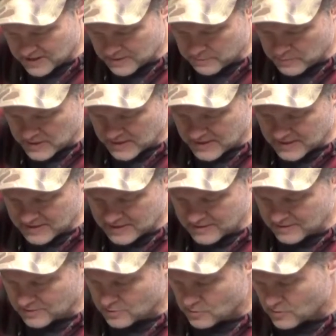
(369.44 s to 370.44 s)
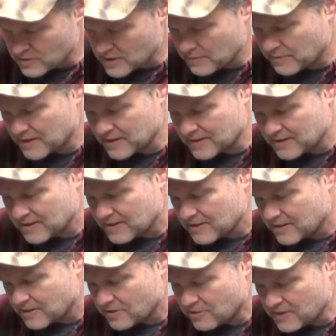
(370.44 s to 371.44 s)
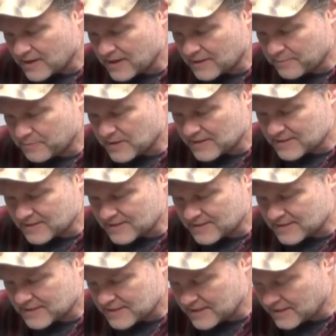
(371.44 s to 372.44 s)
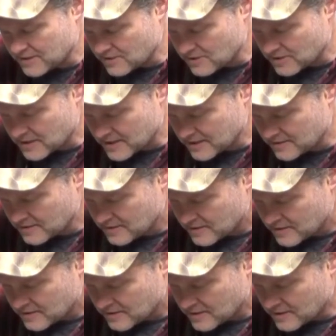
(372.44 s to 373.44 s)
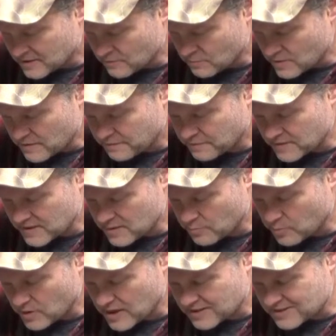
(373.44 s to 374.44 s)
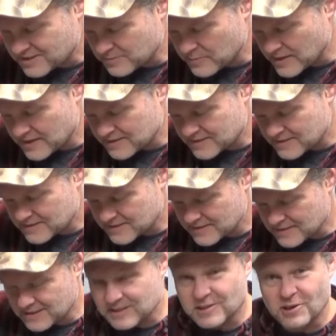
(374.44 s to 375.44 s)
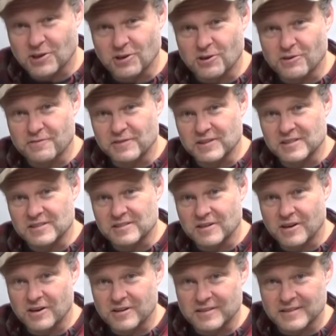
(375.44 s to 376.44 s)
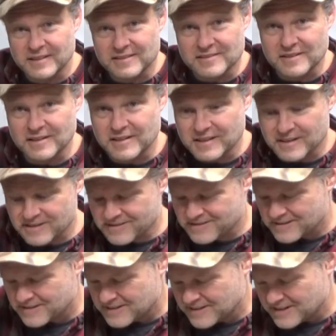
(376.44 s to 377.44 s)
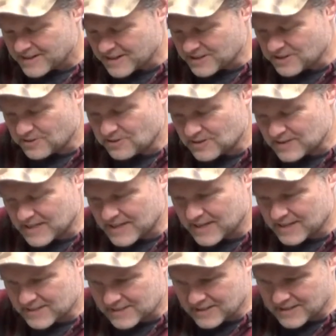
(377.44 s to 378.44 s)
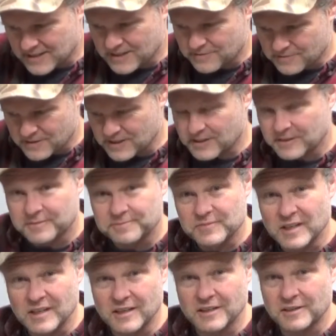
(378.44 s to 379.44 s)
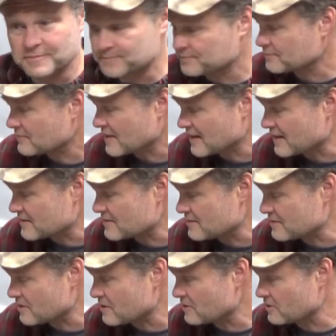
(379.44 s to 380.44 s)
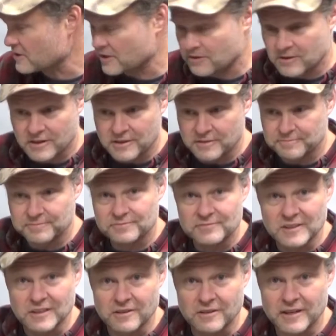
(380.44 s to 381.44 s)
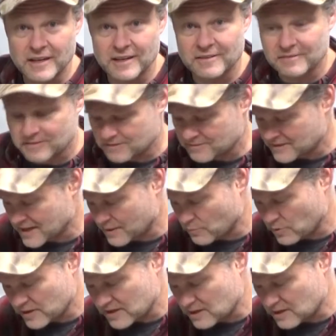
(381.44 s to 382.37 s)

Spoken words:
to beat it into the corner, I'm going to create a piece of steel that kind of roughly approximates this curve and this arc that's on here, and use that as kind of I guess a dolly or a hammering